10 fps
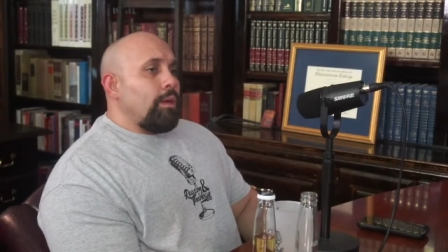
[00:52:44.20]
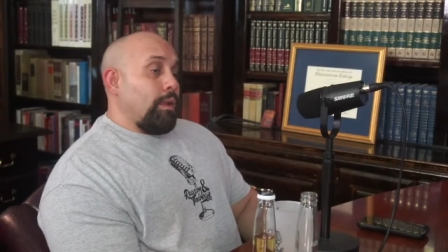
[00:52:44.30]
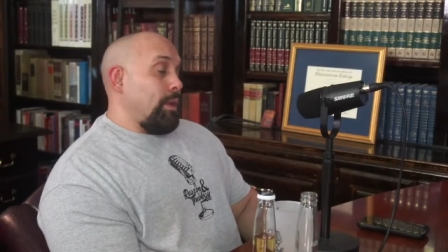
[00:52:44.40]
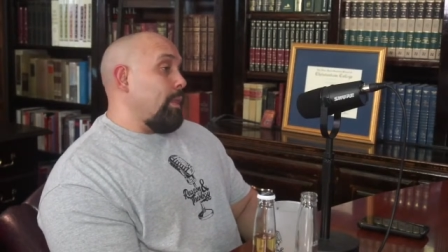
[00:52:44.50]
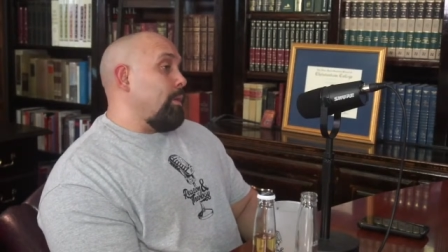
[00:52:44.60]

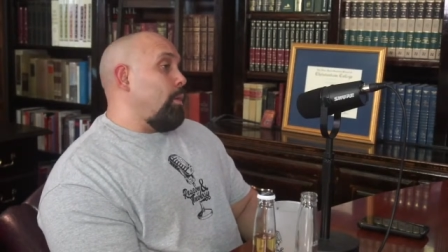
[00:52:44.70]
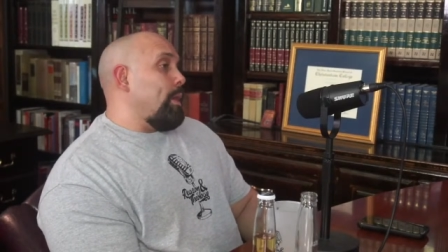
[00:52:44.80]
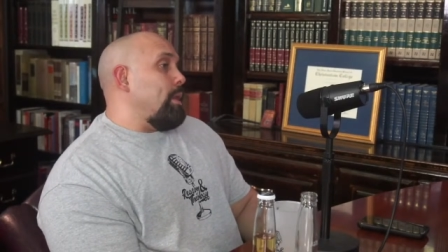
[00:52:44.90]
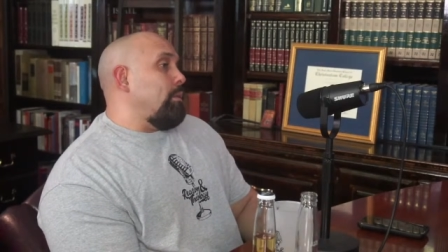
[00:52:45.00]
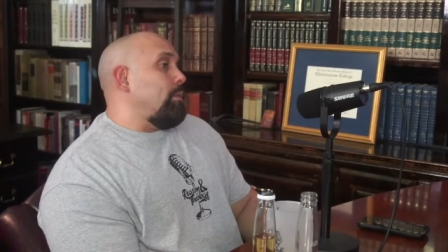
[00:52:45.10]
A lot of the
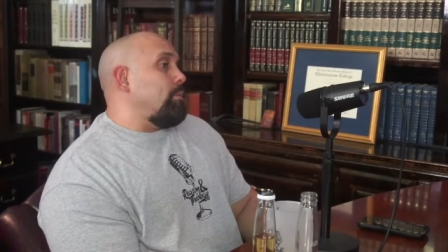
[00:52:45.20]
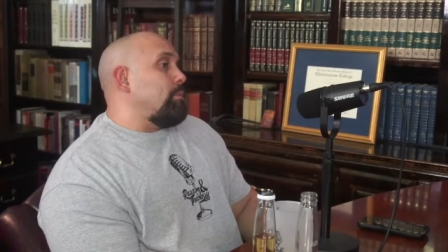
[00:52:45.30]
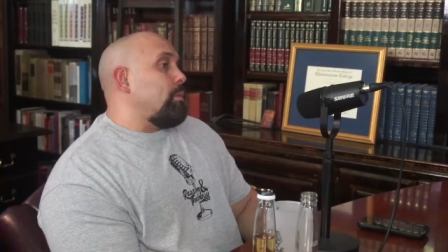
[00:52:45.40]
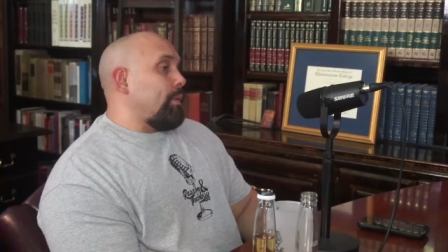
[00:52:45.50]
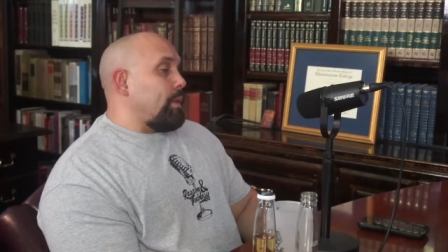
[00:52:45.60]
Oriental
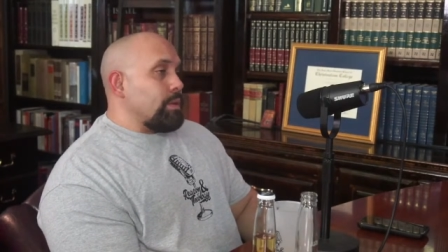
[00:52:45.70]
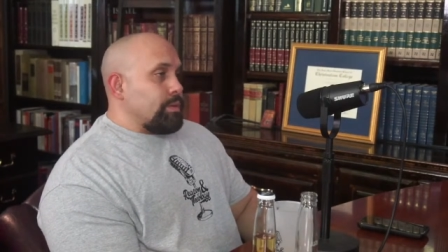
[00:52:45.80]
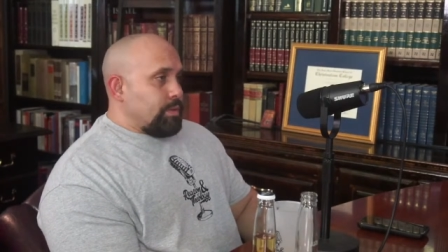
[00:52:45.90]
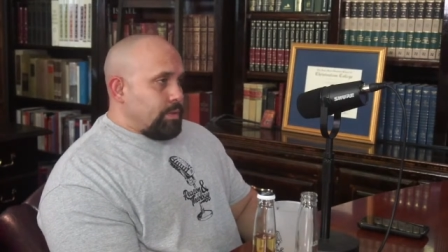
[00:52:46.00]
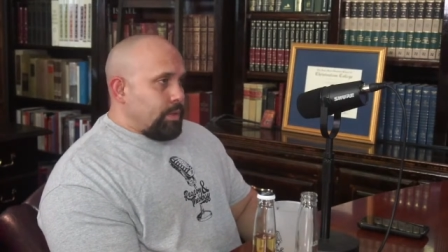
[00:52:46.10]
Orthodox
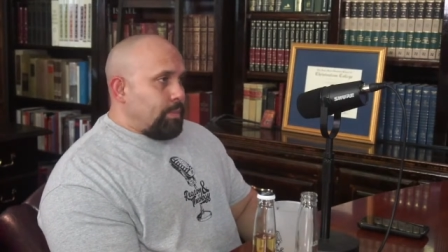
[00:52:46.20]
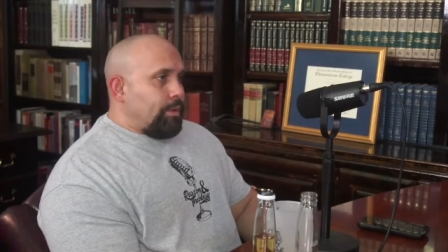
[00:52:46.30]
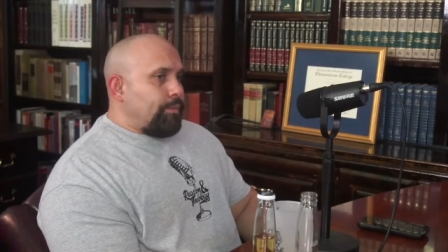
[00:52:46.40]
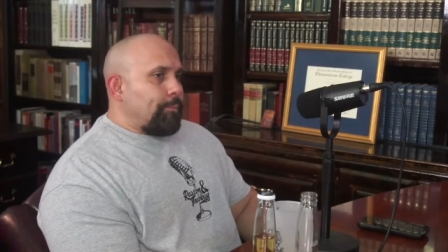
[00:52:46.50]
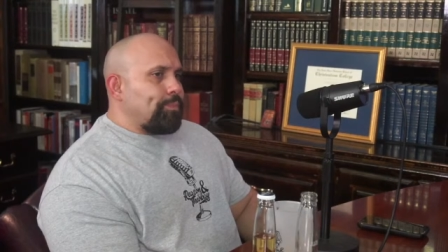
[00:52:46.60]
churches oh, yeah. are
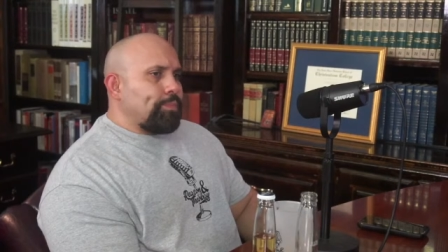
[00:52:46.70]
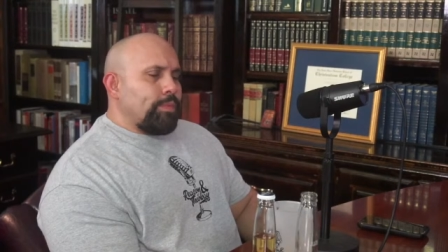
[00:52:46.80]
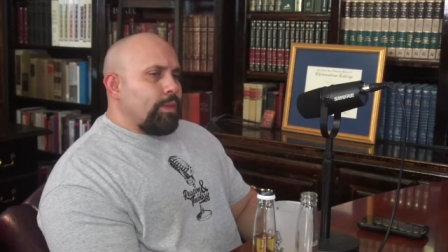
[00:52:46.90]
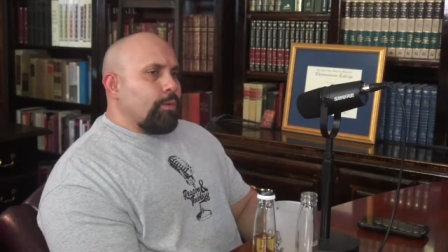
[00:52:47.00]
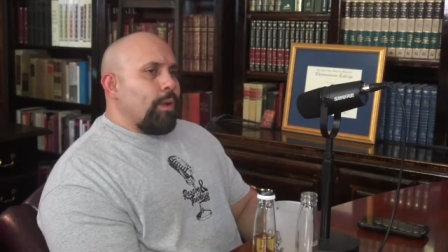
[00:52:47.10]
beautiful.
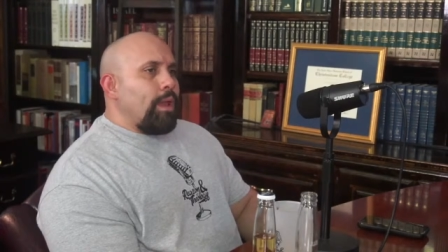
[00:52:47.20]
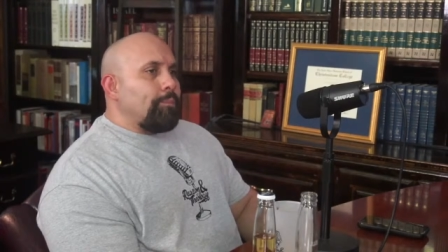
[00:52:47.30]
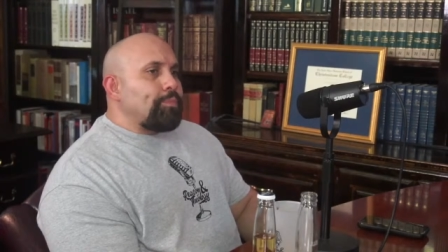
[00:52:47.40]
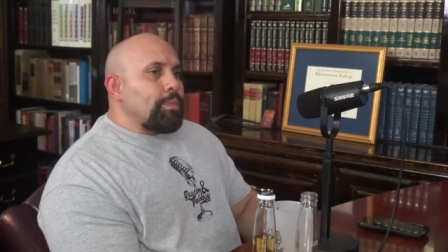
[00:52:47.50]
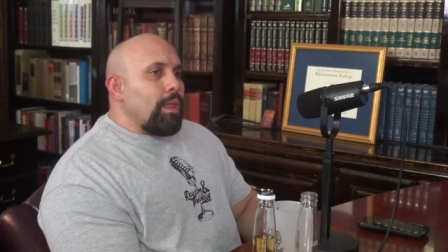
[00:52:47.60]
They're great.
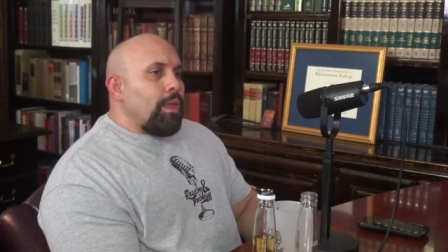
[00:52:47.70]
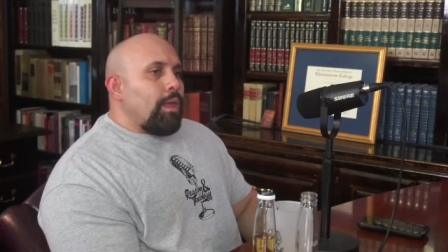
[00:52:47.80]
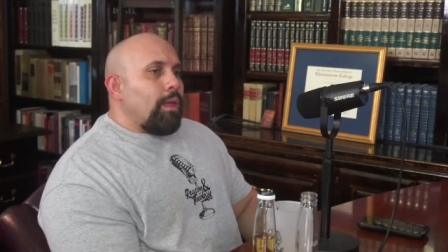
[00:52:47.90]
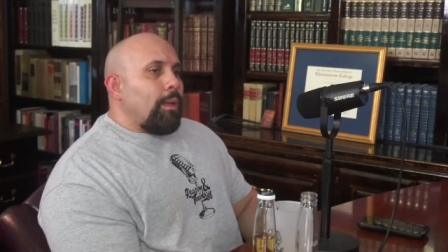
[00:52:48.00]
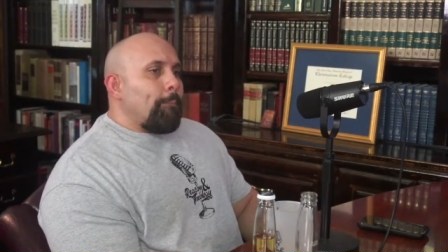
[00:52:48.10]
Yeah.
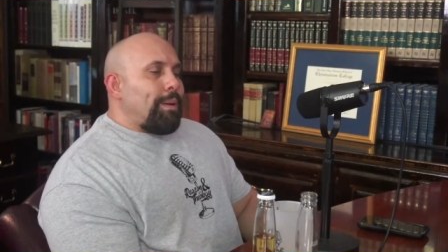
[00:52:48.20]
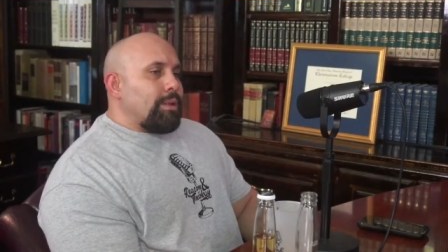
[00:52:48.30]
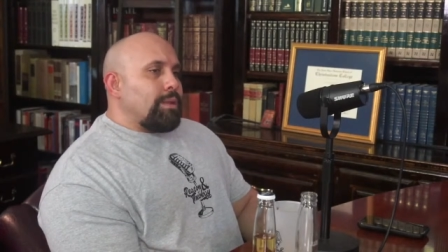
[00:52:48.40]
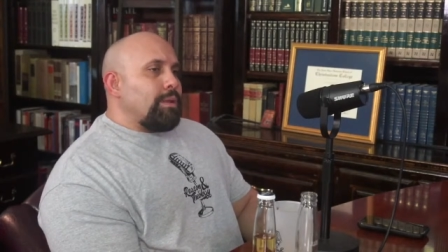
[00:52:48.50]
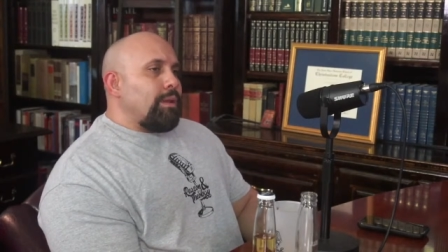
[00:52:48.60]

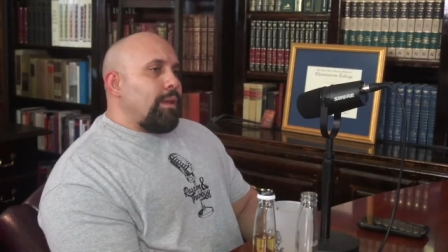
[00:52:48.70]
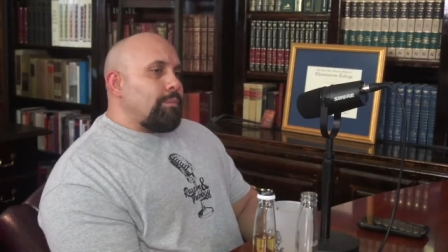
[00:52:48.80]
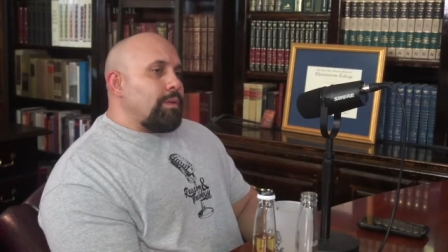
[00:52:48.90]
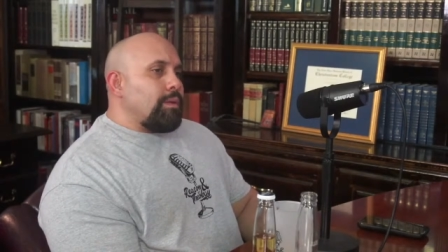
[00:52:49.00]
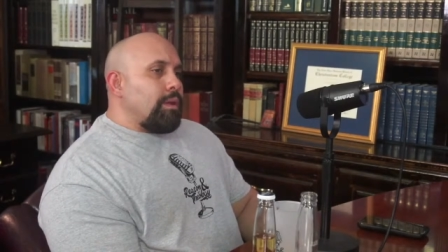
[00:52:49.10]
But uh,
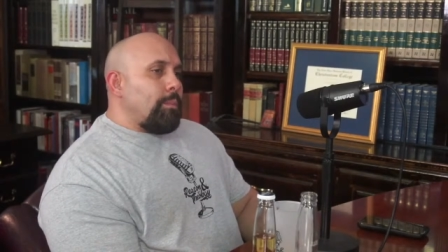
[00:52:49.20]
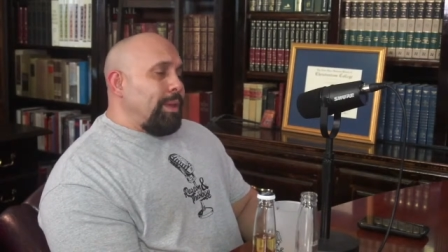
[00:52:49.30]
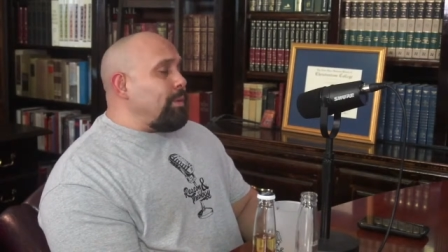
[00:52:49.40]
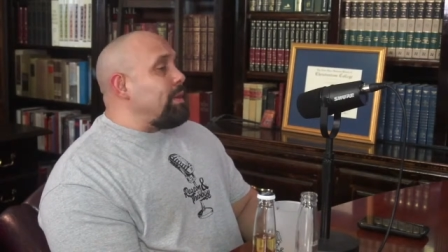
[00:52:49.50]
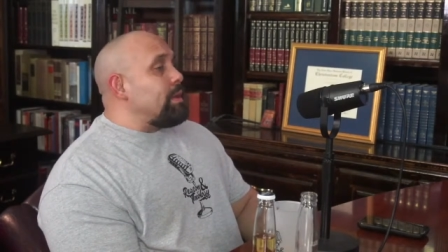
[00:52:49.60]

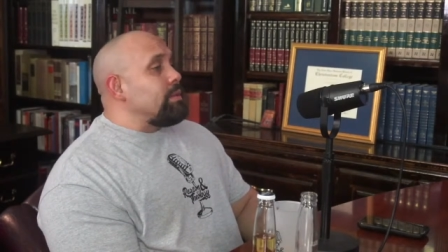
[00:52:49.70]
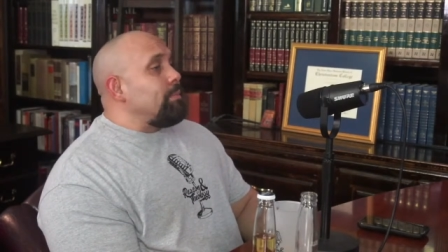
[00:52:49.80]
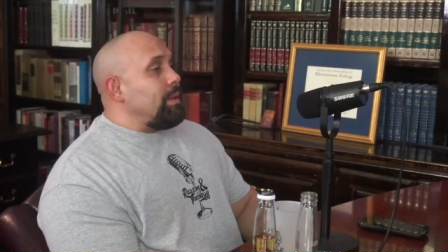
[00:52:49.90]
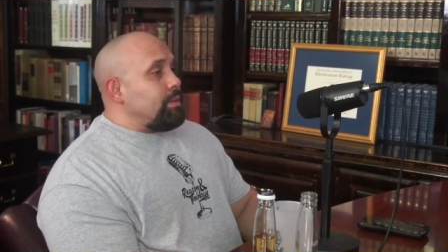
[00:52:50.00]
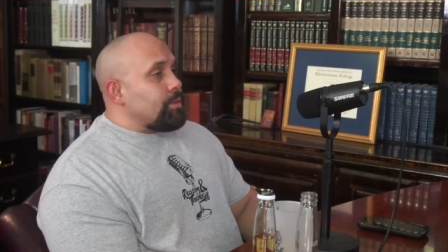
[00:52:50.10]
beauty doesn't
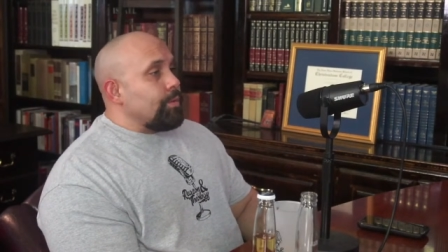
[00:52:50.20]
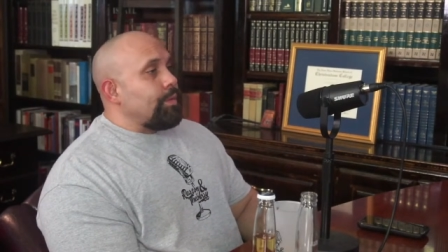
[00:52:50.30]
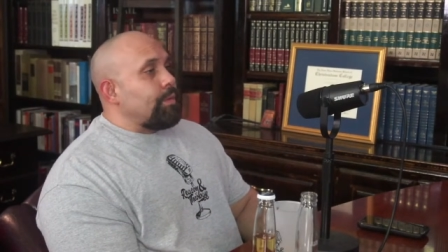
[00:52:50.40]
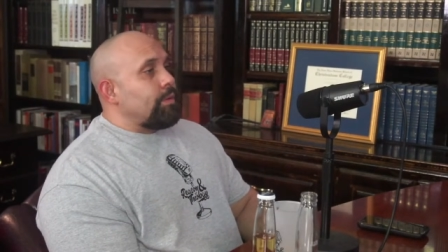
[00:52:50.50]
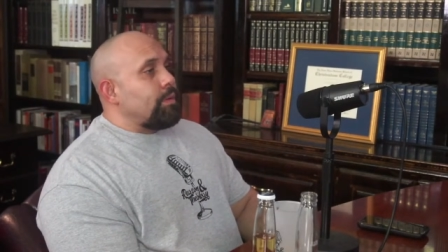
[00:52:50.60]
mean
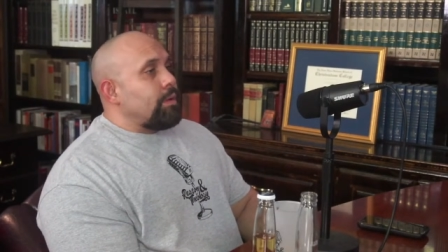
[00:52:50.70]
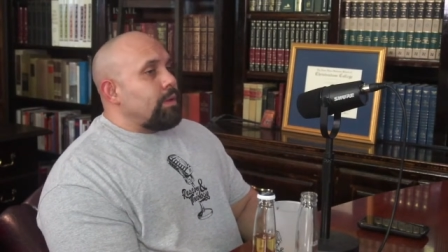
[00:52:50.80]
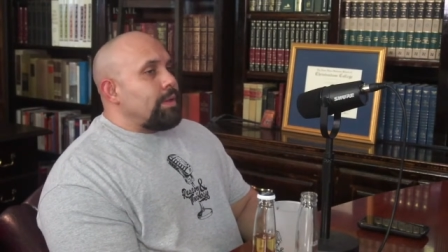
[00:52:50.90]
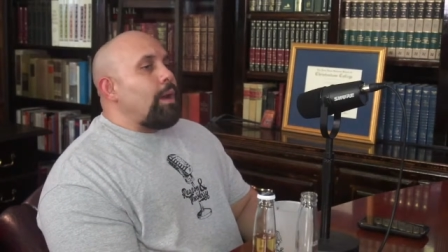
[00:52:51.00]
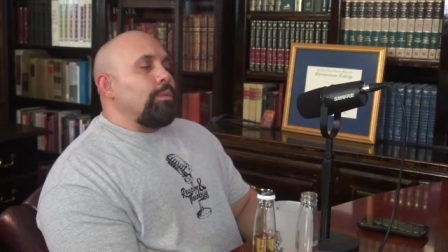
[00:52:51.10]
truth. Yeah.
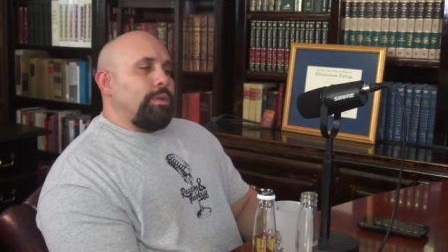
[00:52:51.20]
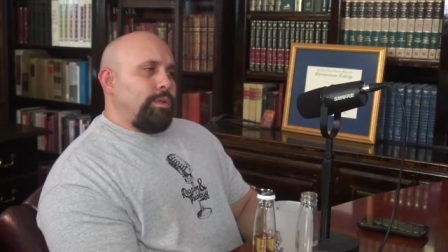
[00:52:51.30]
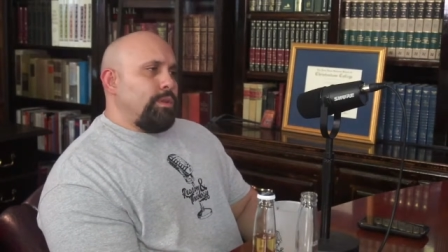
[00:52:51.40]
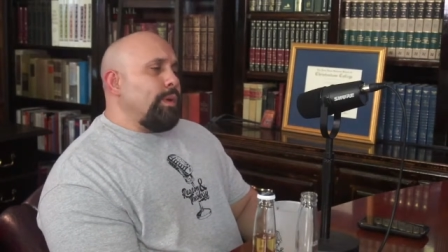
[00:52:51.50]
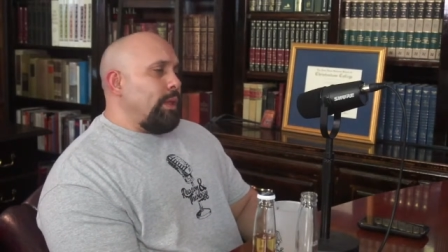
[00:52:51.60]
Now,
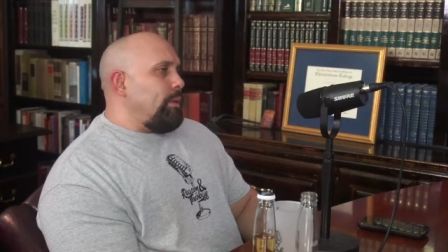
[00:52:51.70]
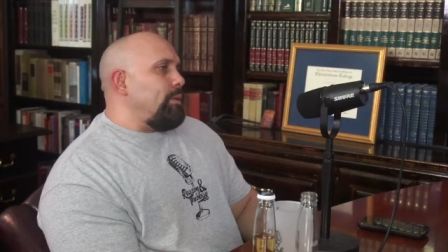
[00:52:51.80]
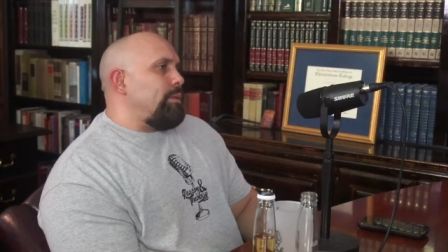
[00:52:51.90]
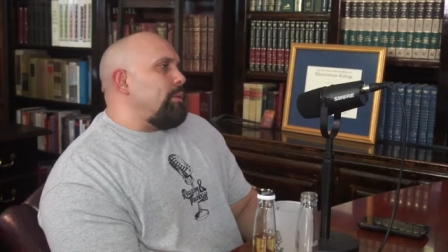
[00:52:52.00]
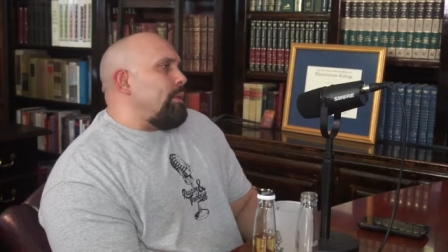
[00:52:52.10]
do we
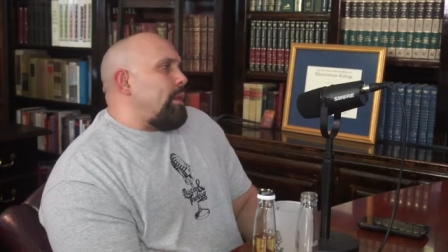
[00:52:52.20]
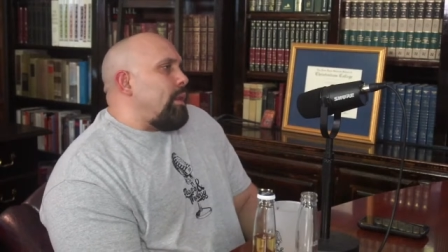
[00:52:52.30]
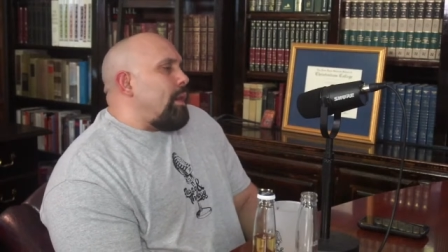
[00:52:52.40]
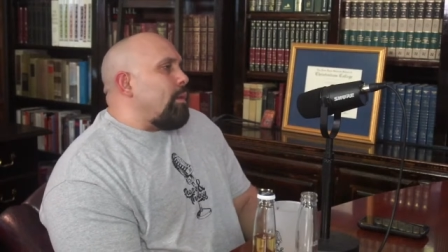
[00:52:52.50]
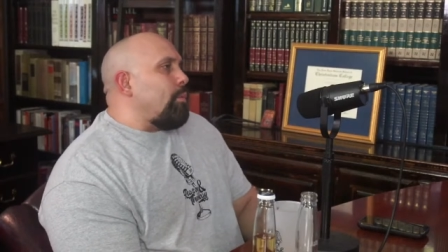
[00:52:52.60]

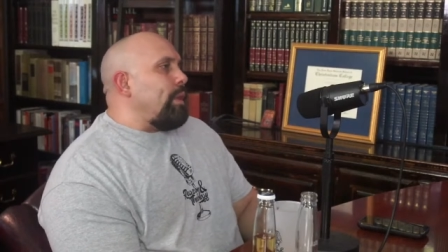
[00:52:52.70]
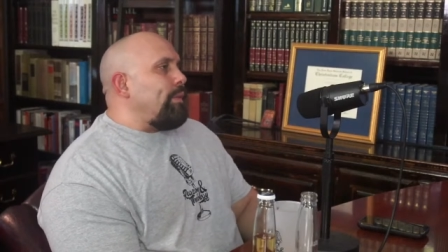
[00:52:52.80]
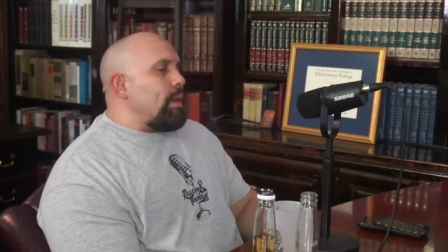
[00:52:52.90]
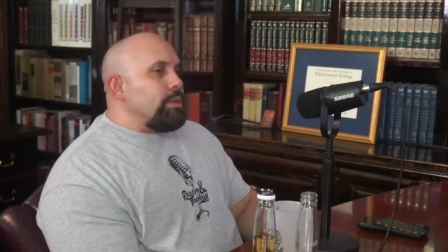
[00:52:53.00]
are, are we then